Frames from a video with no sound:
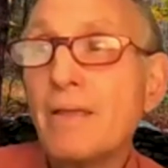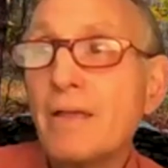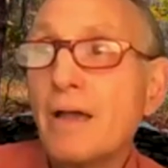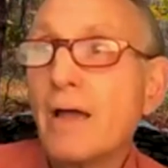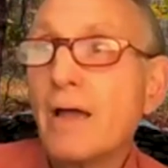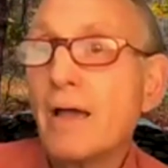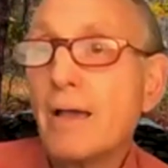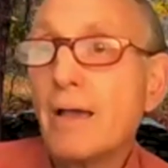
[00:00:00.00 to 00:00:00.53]

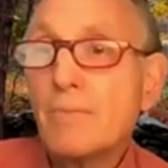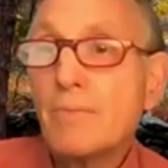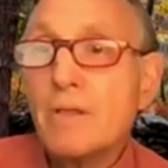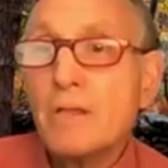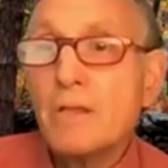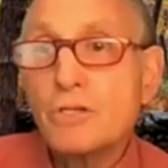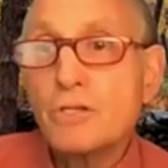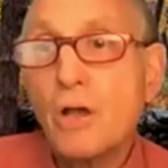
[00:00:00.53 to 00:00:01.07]
Um,
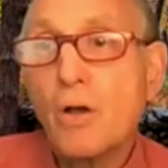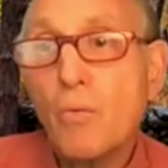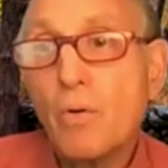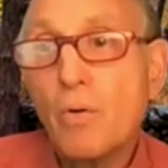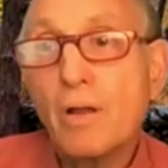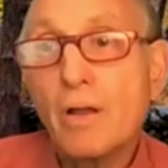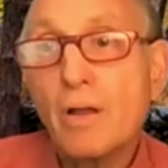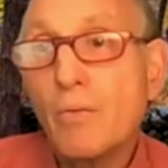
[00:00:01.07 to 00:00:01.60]

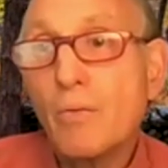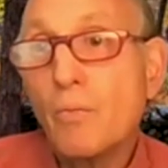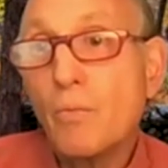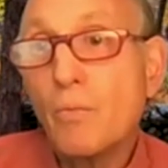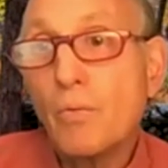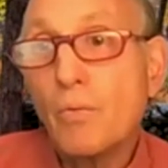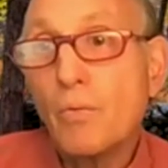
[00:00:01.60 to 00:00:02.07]
so uh,